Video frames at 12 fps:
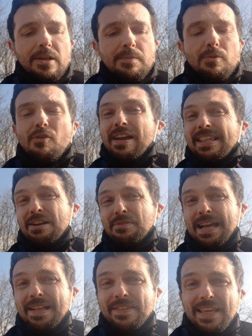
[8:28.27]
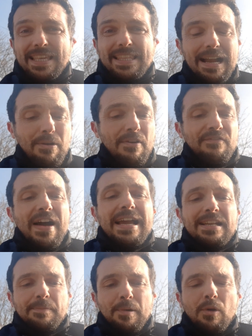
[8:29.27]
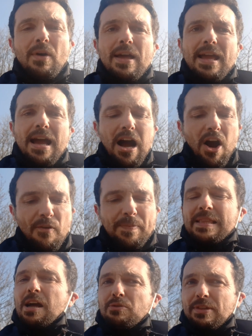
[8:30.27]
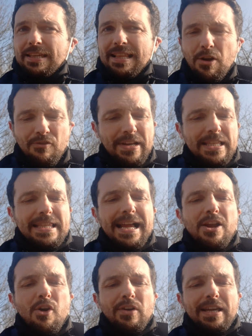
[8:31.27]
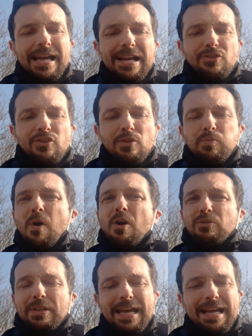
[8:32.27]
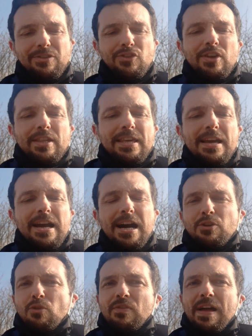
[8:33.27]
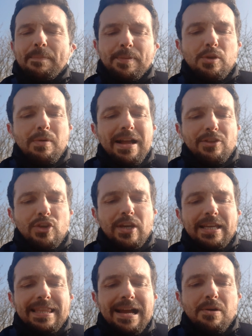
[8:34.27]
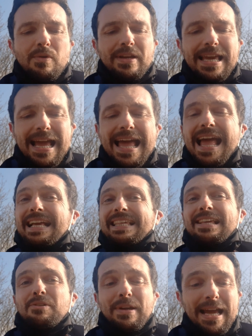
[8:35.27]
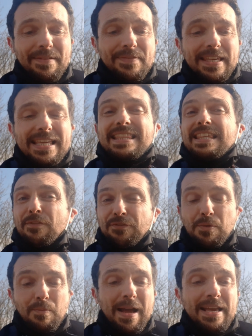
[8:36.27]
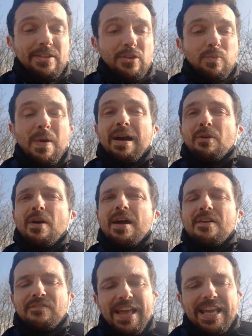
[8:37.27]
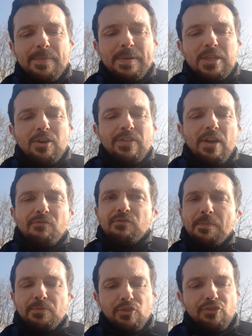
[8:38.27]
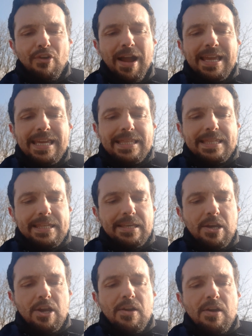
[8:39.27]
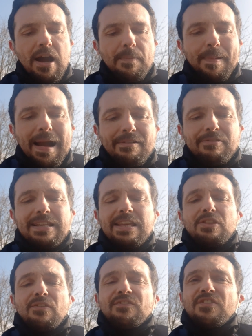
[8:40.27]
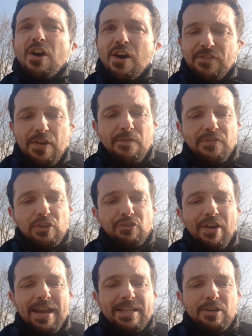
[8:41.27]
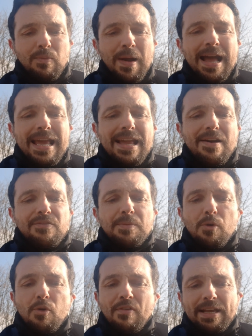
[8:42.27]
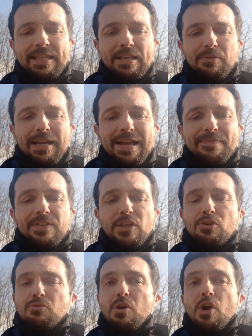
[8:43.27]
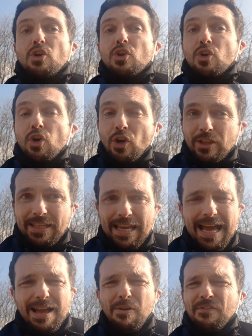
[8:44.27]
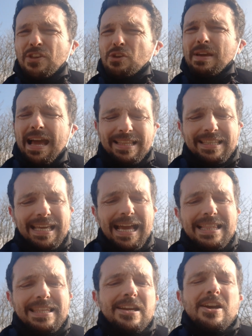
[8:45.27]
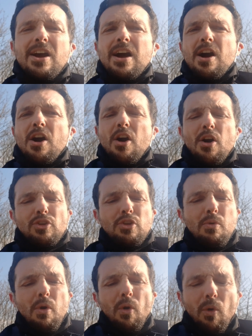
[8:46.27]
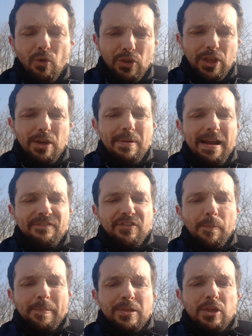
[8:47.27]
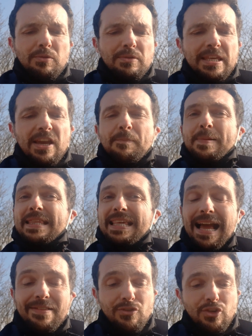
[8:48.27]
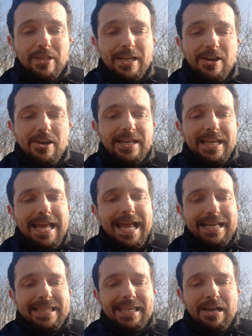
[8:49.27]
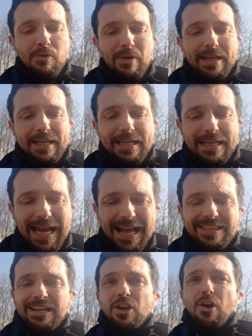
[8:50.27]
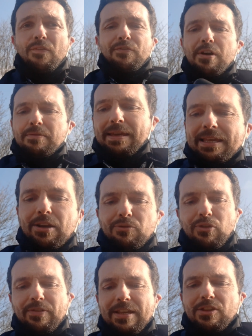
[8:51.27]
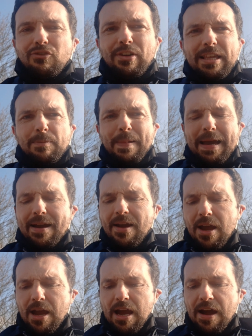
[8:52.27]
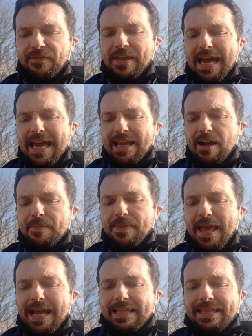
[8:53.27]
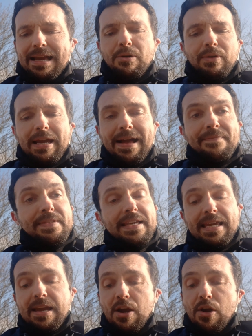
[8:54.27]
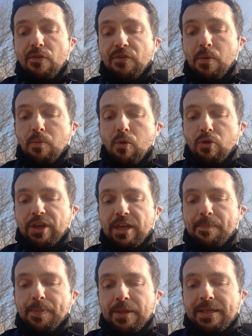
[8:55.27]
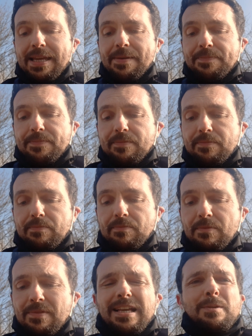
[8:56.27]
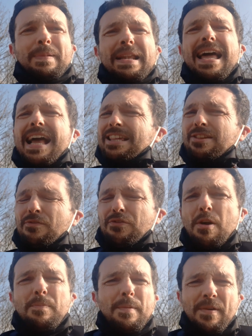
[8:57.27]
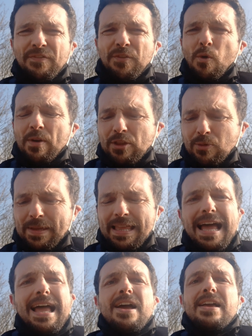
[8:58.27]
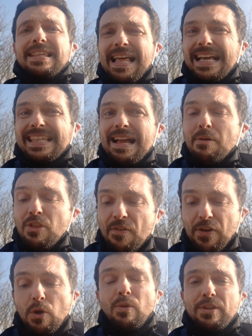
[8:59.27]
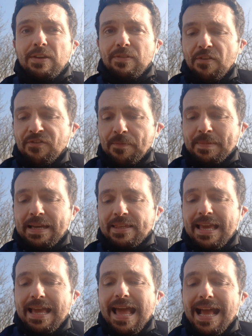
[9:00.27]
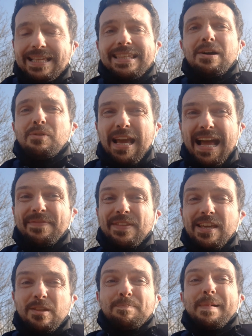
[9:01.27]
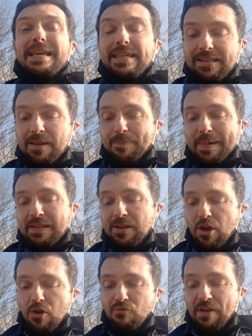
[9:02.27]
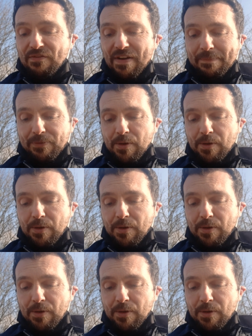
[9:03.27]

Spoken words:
More XL candy is now available. I've been noticing that already today on catches, wild catches and all that, but you actually can now get XL candy in different ways as well. They can be done from trades. Apparently, the further the trade away, the more XL candy you could get. I think you can get. You also have the opportunity of potentially earning XL candy. I can't throw these, hold on, let's try and get this better. Of getting XL candy from walking your buddy. That's better, excellent throw, put a bit of thought into it there. So that is now another quality of life update. So XL candy has basically been revamped